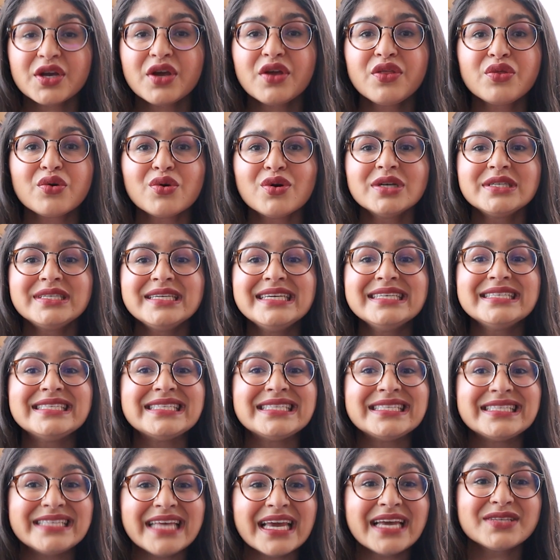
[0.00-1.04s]
took authorities
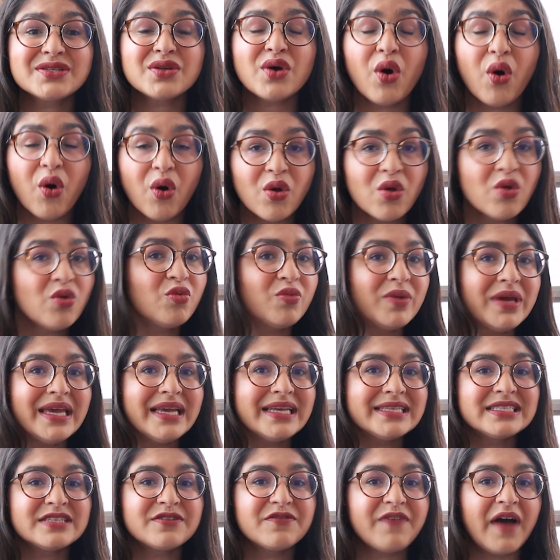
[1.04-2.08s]
6 whole
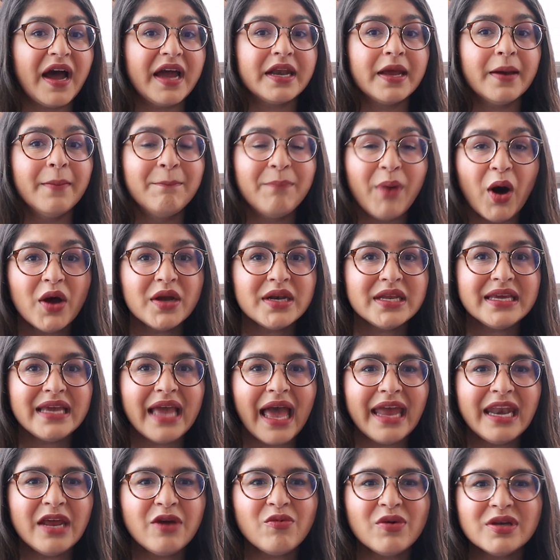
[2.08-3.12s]
weeks to find her body,
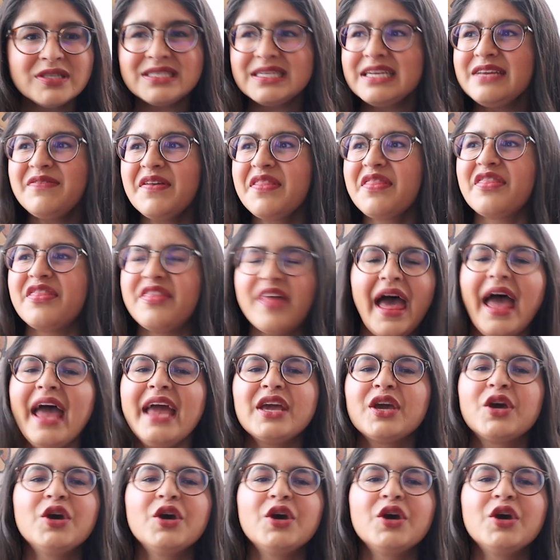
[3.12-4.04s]
and it wasn't even their